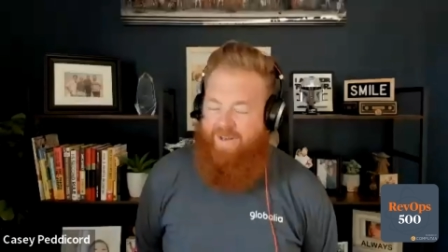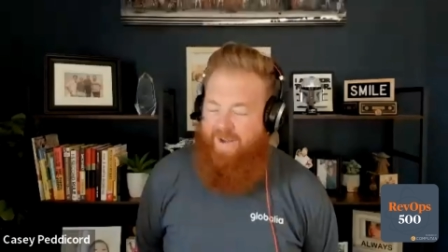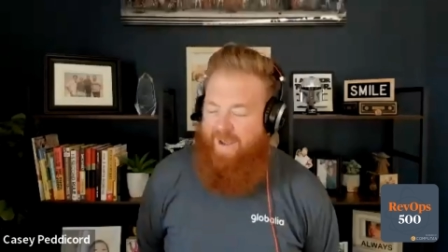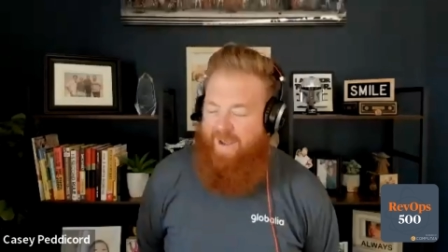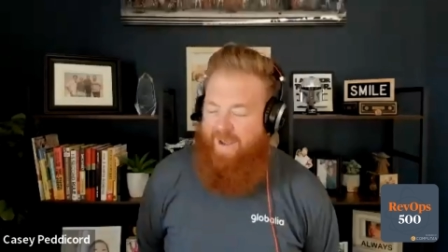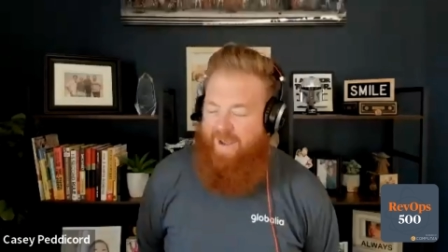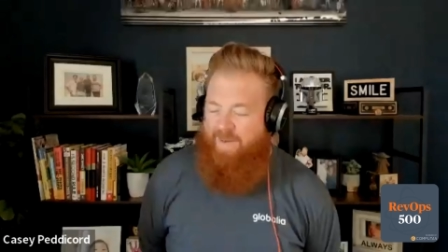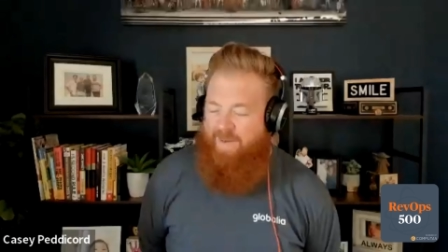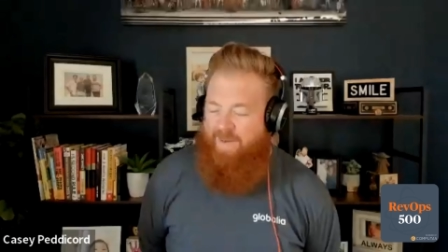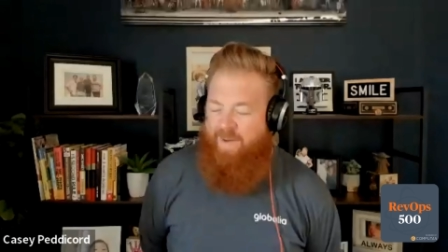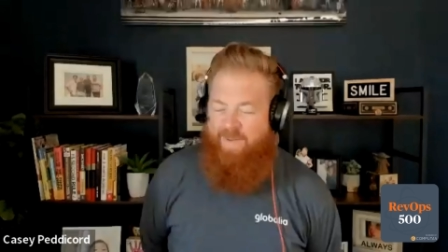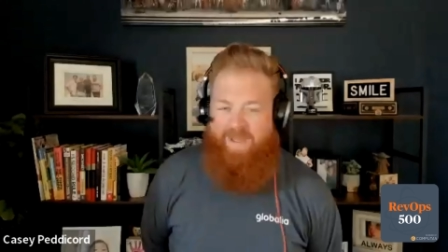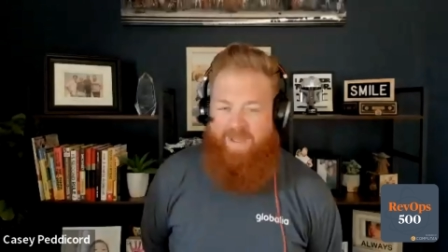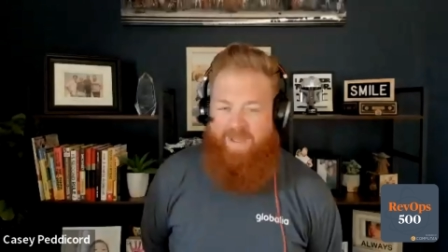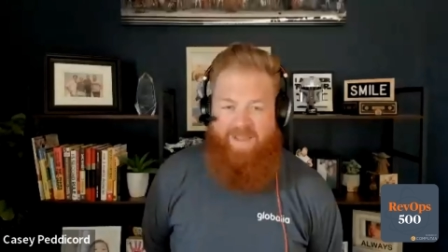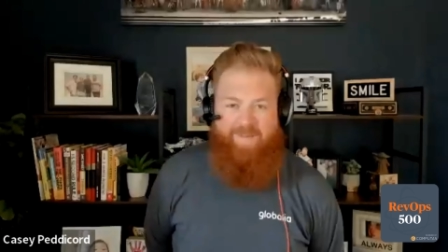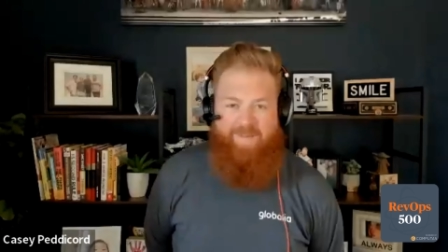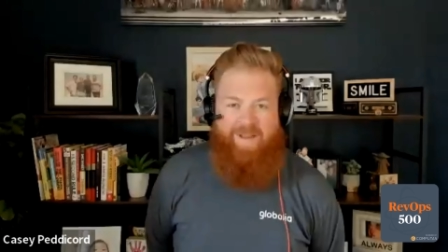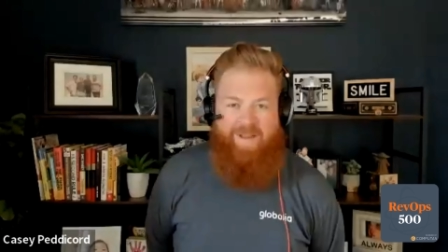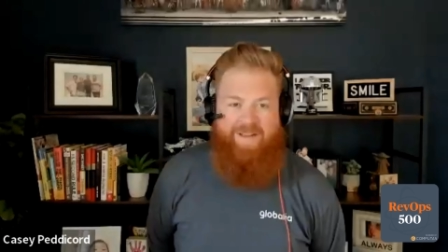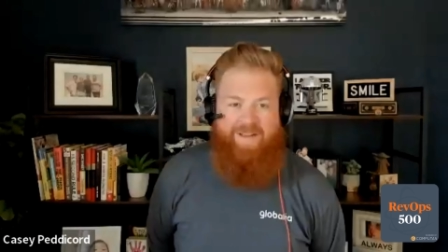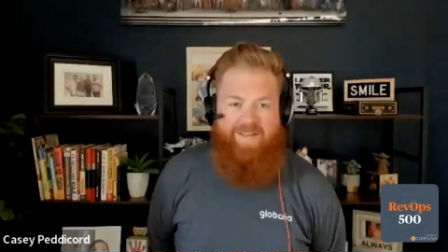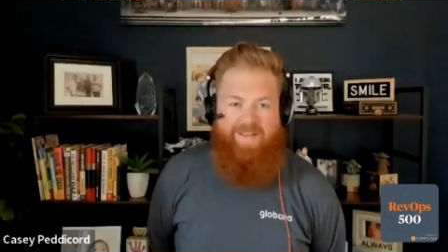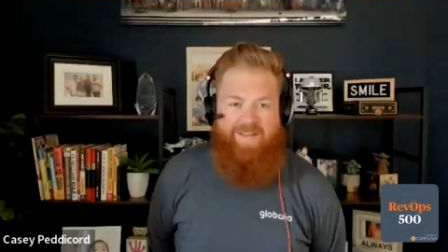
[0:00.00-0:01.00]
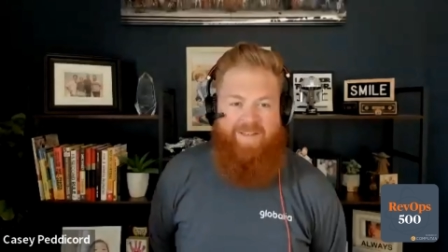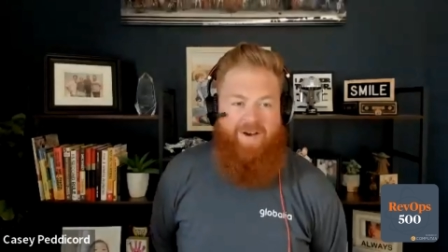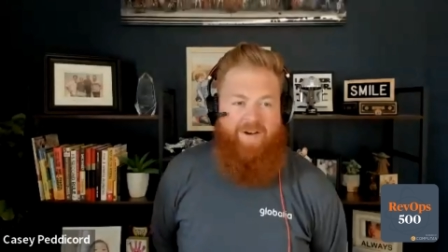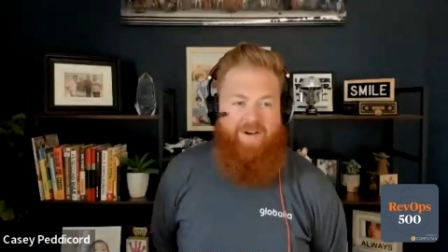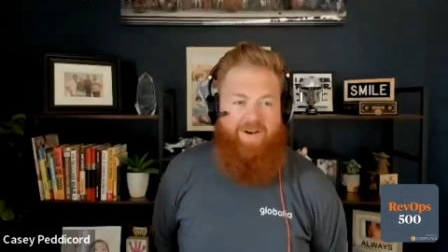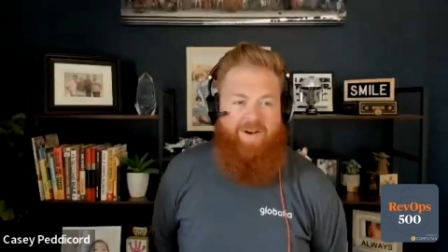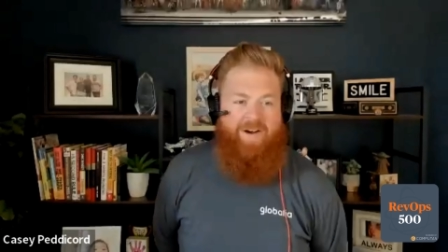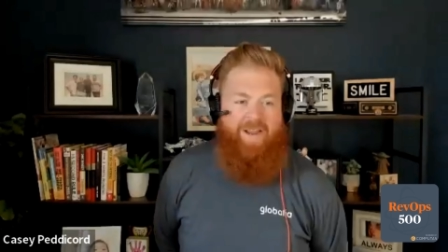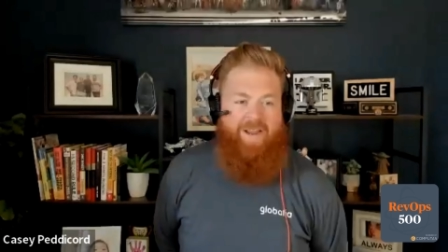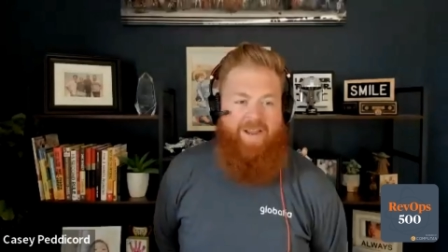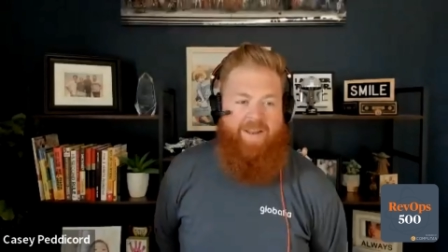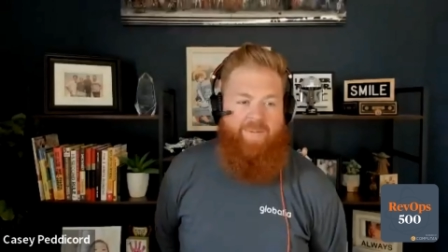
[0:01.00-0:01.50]
So happy to be here, man. It's an
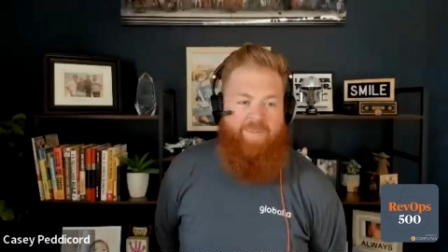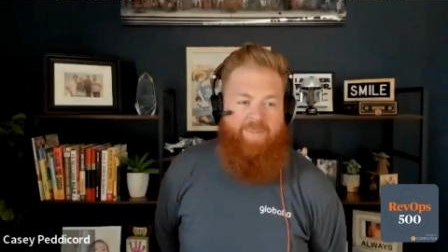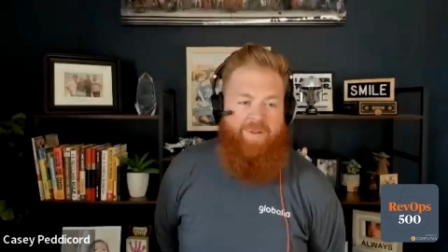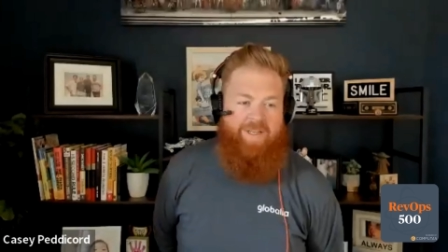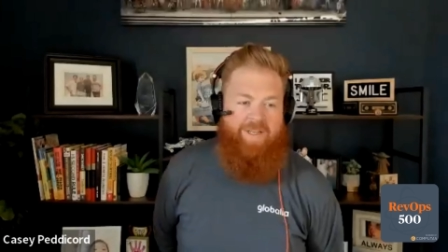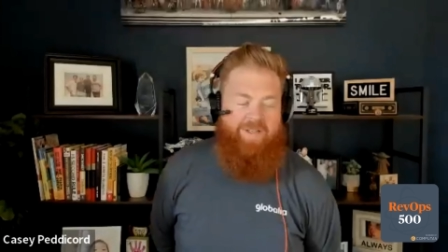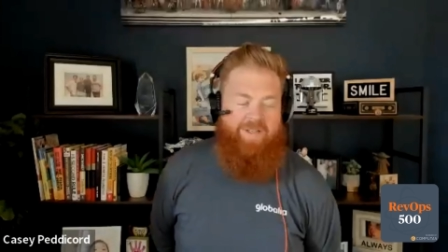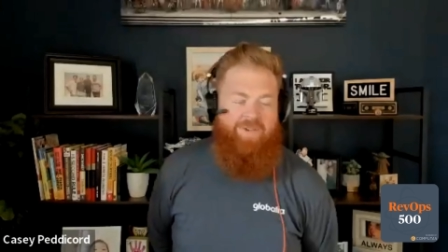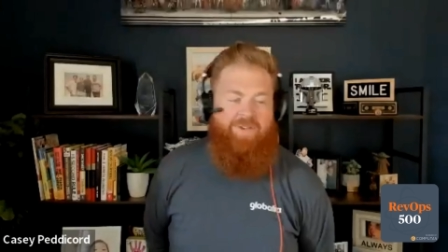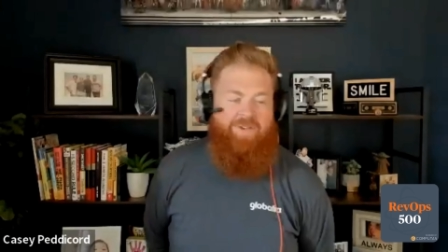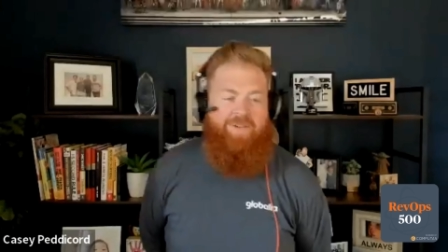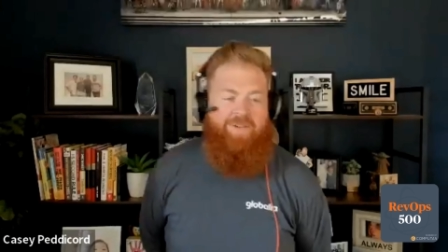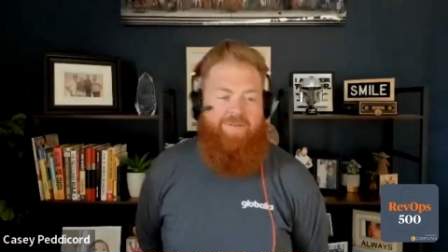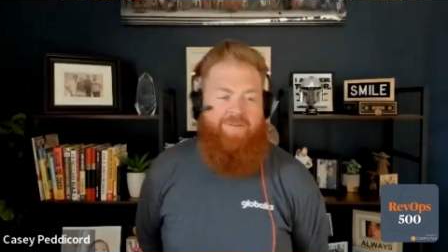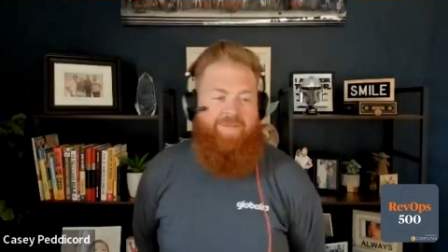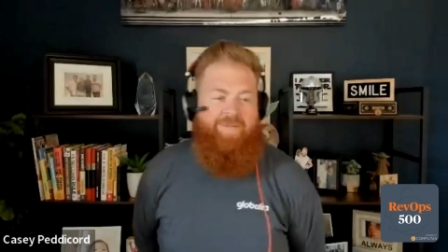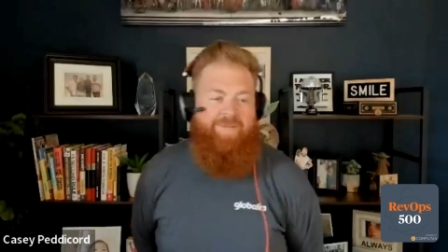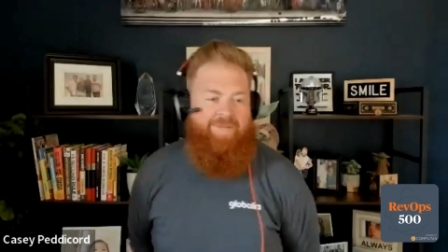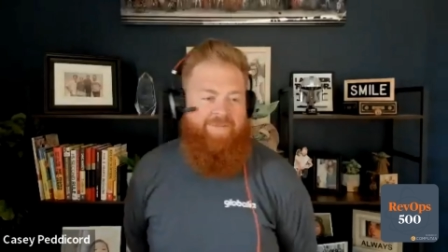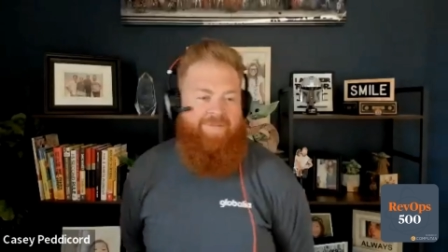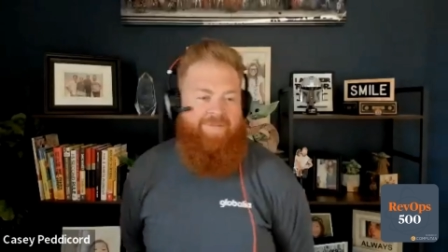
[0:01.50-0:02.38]
honor and a pleasure.